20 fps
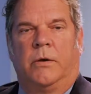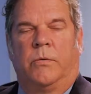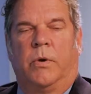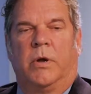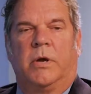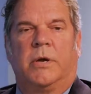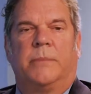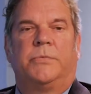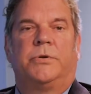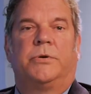
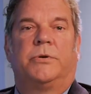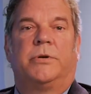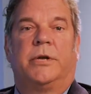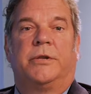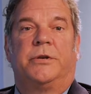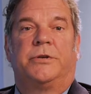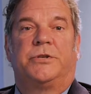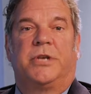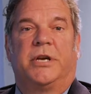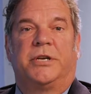Welcome to
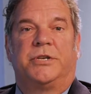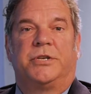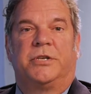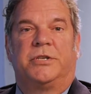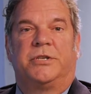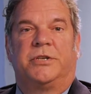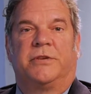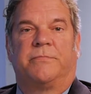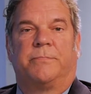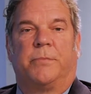another
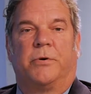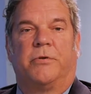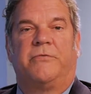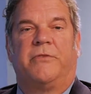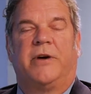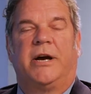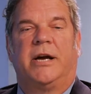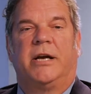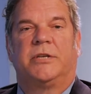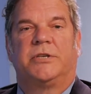sessions of
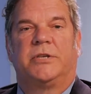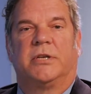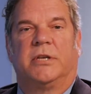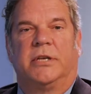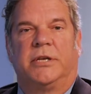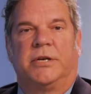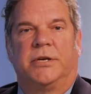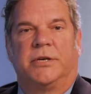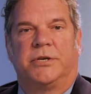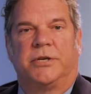Profiles in
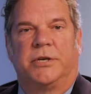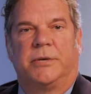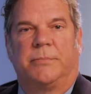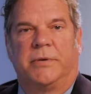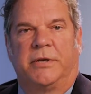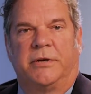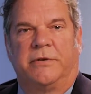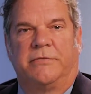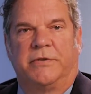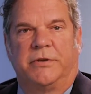Leadership
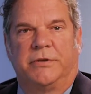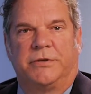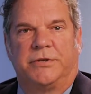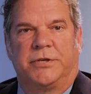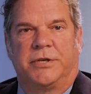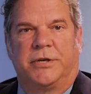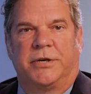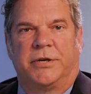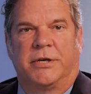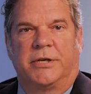interview
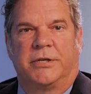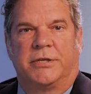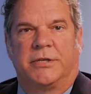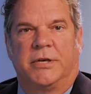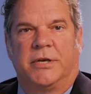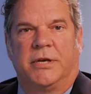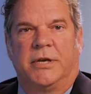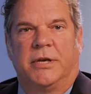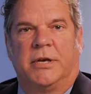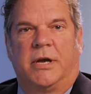series.
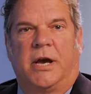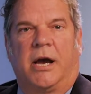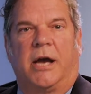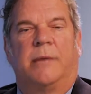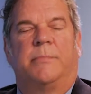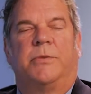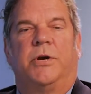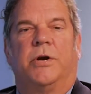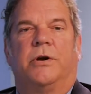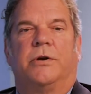I
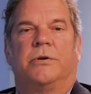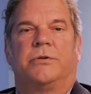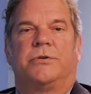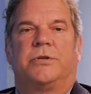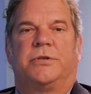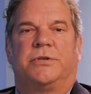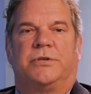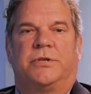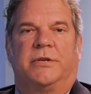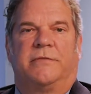am your
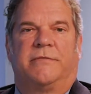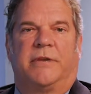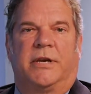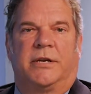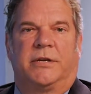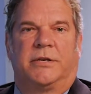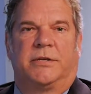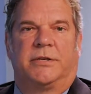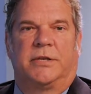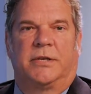host, Steve
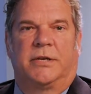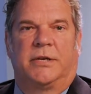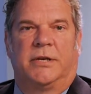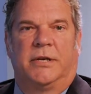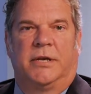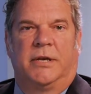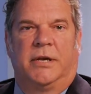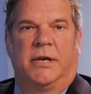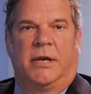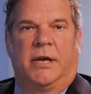Anderson,
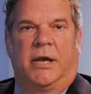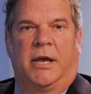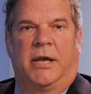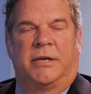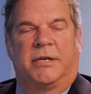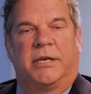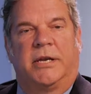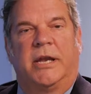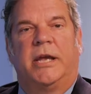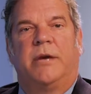and
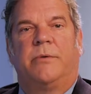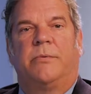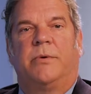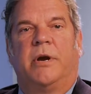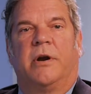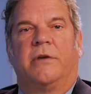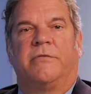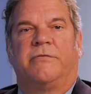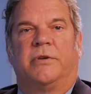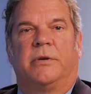today we
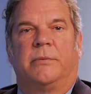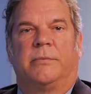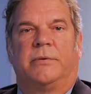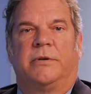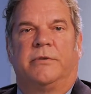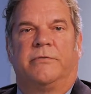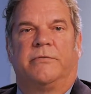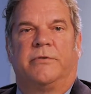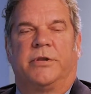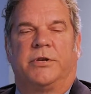are
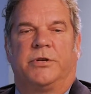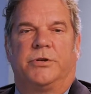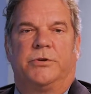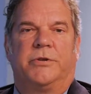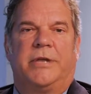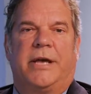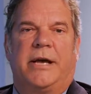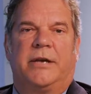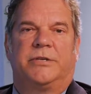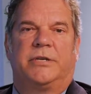filming for the
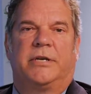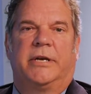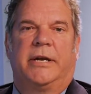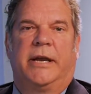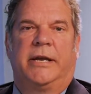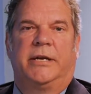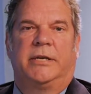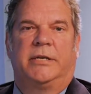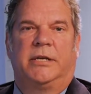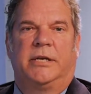
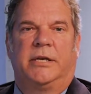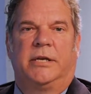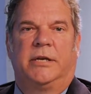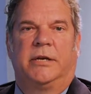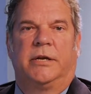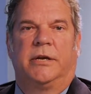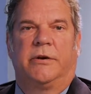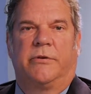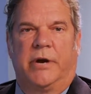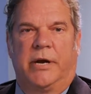
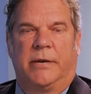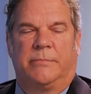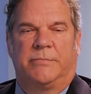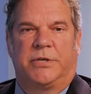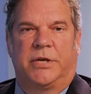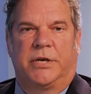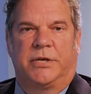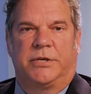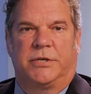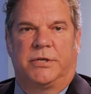2018 Graham
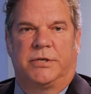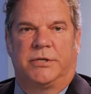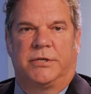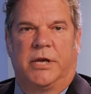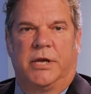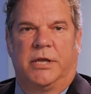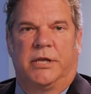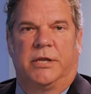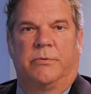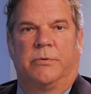Sessions
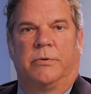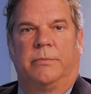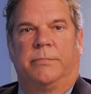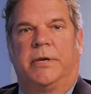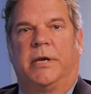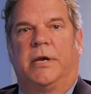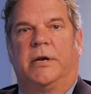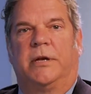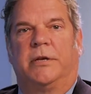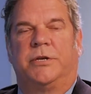that will be
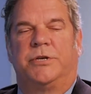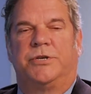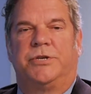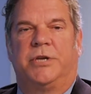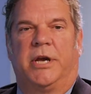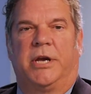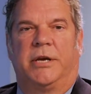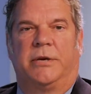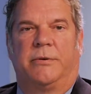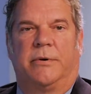held in
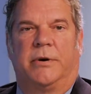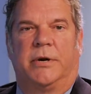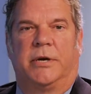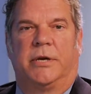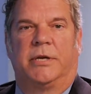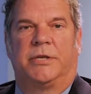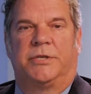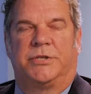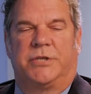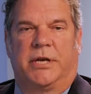January
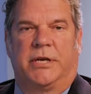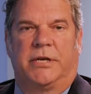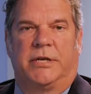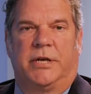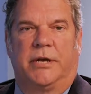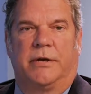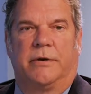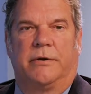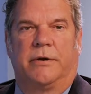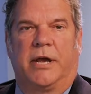in San
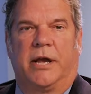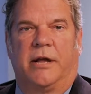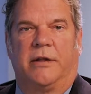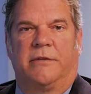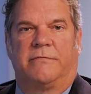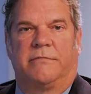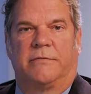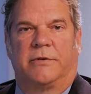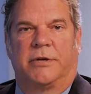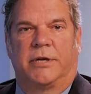Diego,
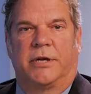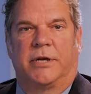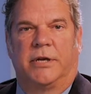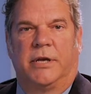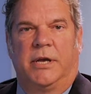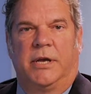California.